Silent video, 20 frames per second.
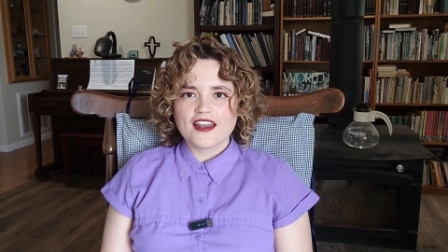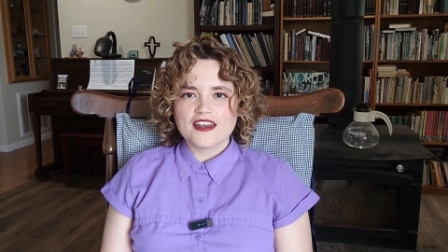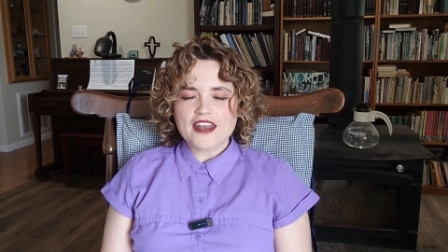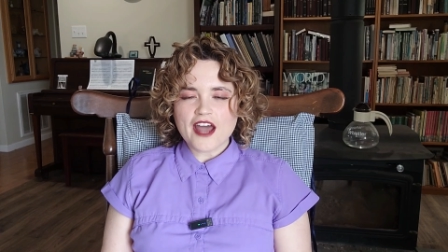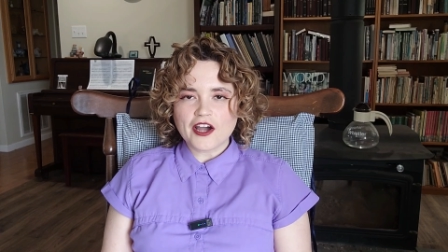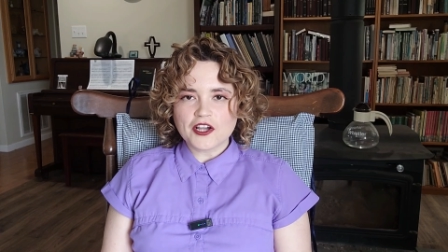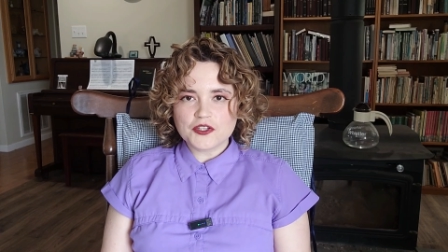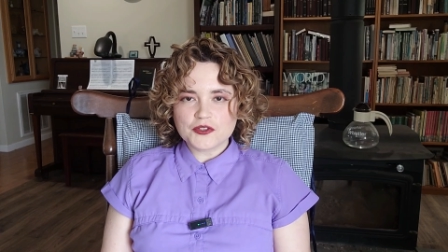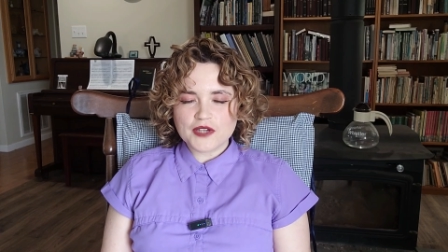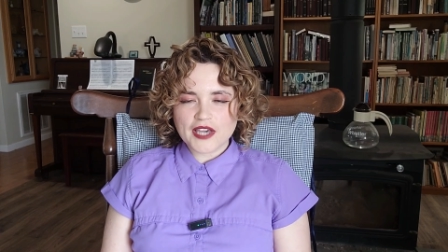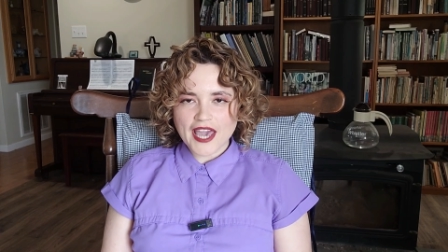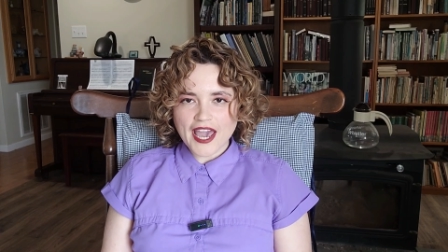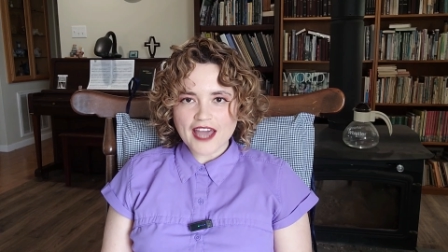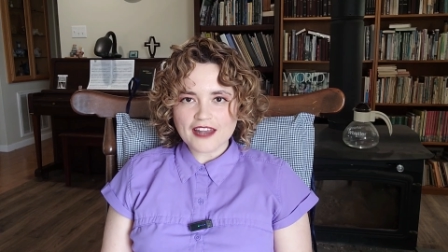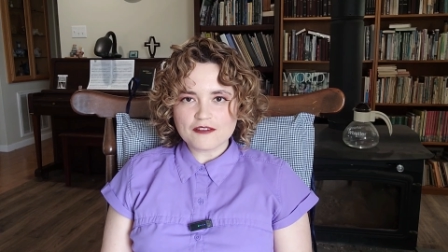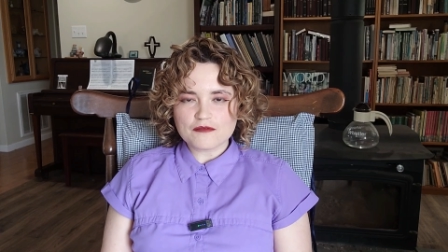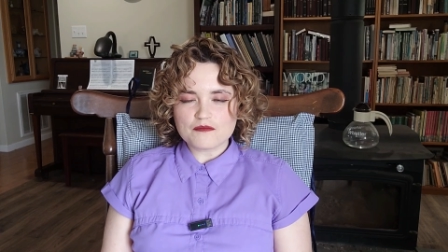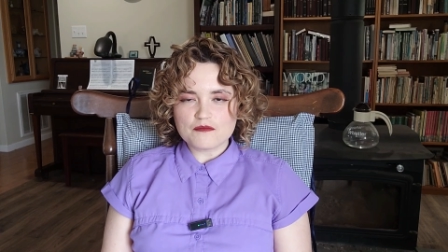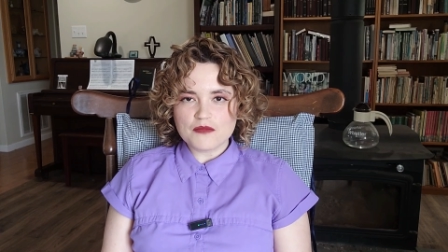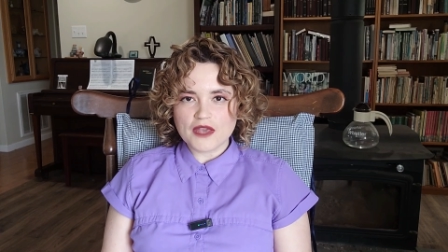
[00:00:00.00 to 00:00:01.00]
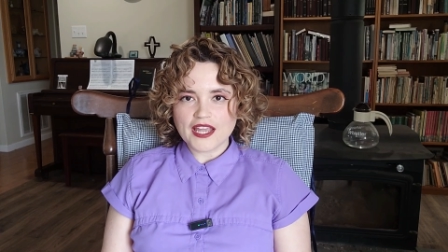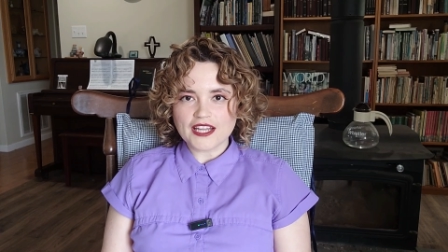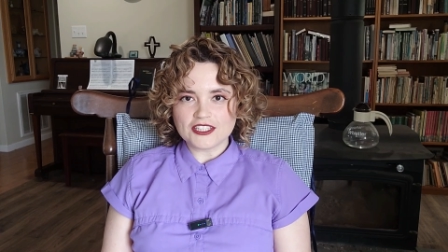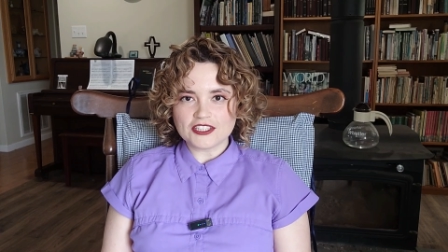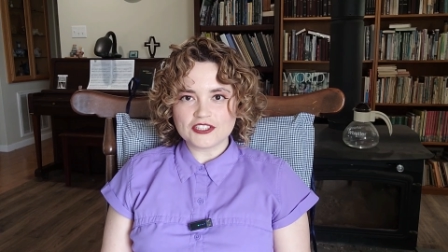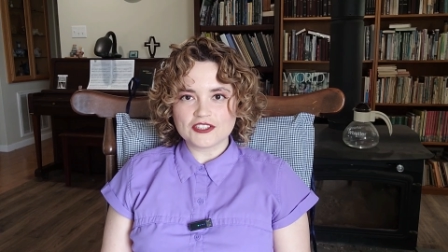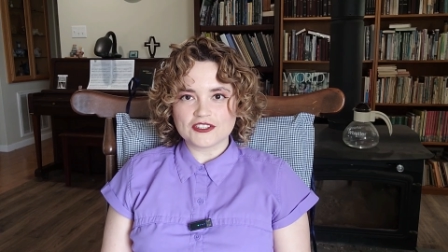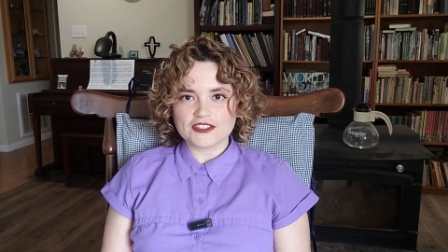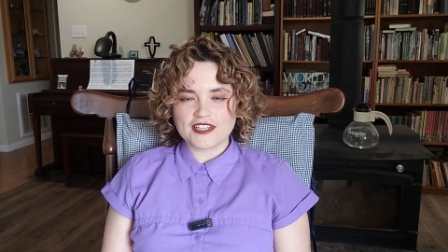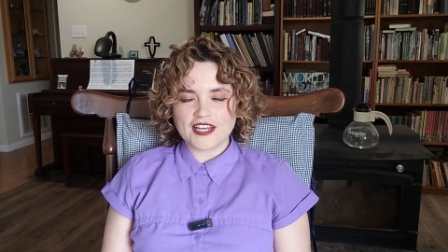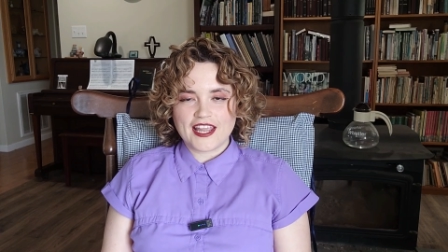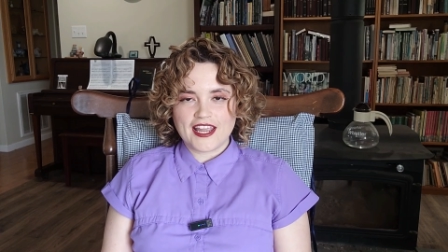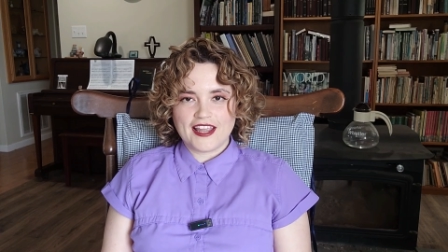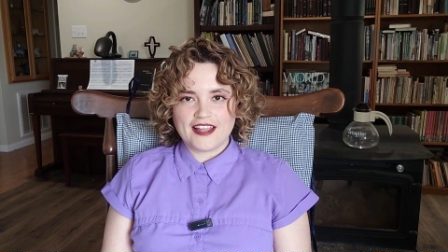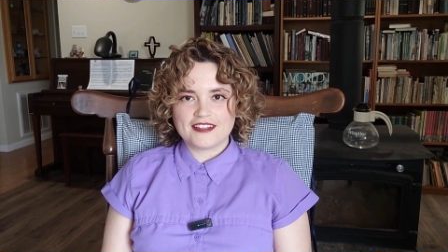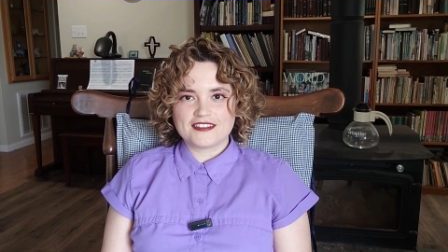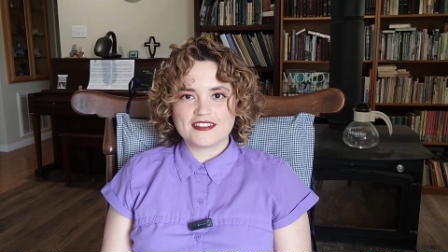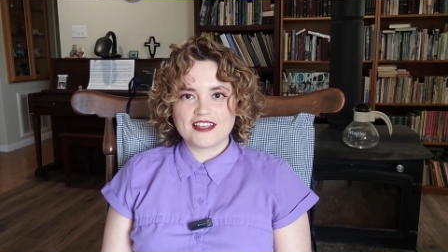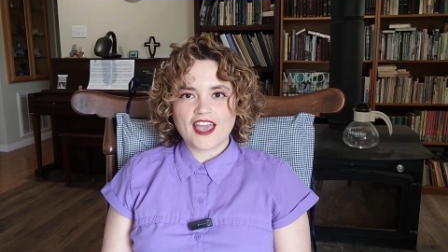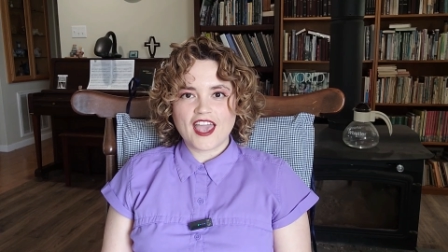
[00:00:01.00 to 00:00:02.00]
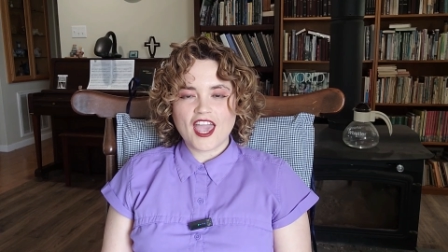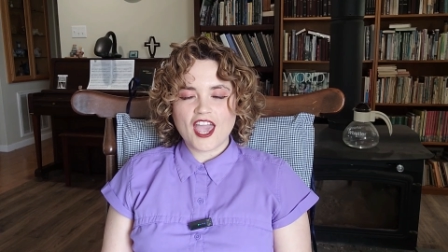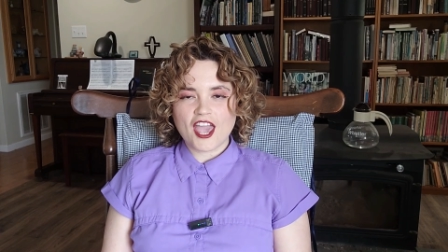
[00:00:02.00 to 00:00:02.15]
Now, you can't meet your needs